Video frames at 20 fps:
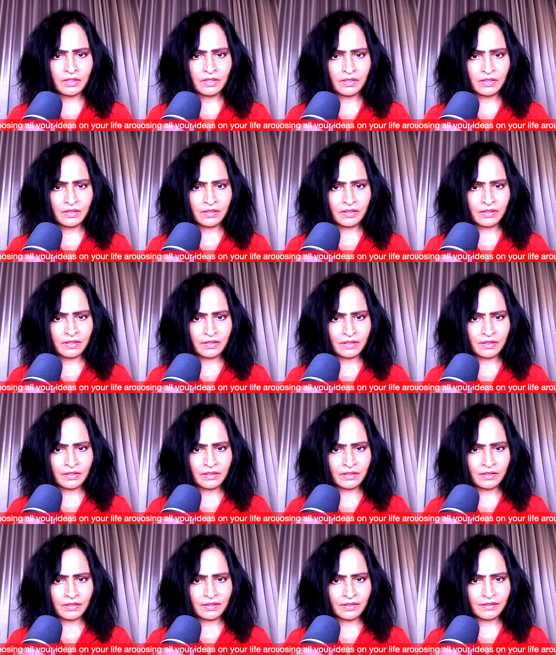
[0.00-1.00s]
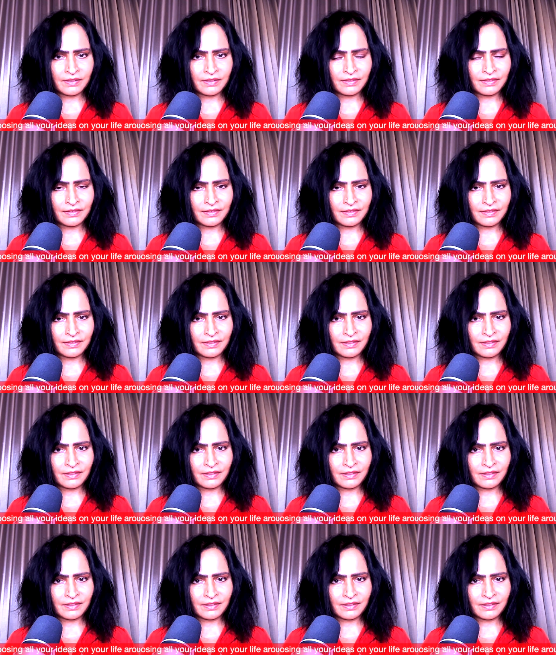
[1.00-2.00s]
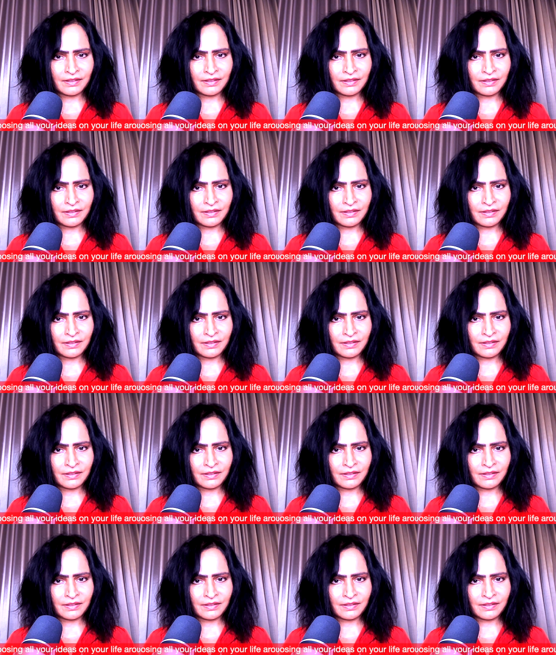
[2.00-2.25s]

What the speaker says: Nothing is said.